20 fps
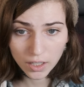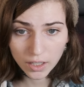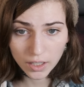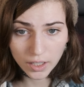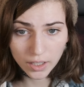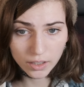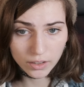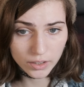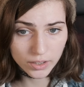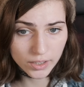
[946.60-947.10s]

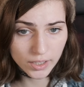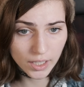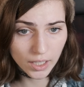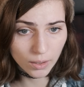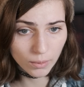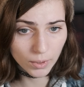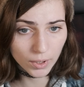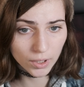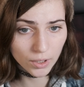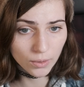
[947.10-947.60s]
And it looks
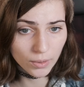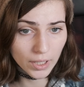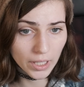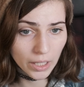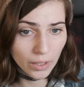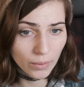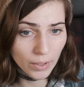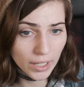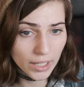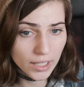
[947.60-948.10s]
like we're
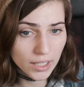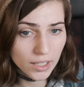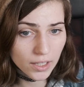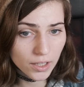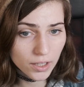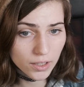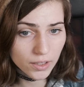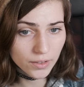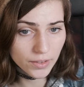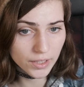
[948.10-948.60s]
doing right
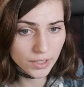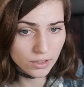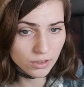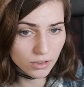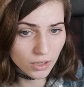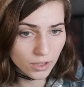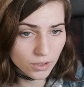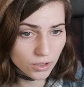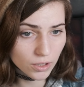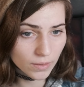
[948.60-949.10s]
here, this
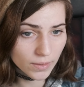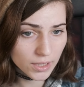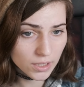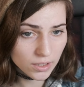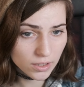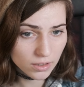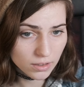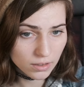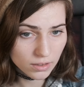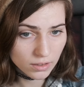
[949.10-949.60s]
start
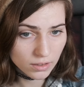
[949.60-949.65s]
service.